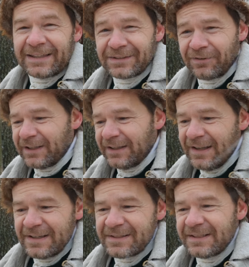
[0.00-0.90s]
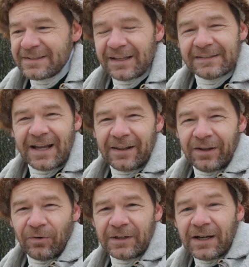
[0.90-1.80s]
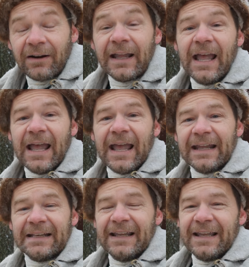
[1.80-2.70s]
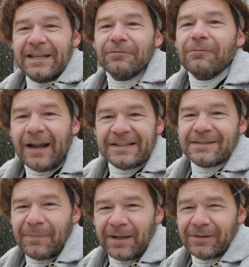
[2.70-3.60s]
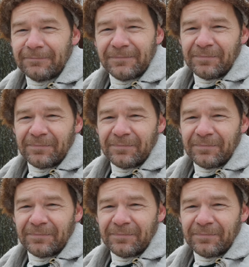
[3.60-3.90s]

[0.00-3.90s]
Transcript: So he sees things out of the ordinary and he writes about them.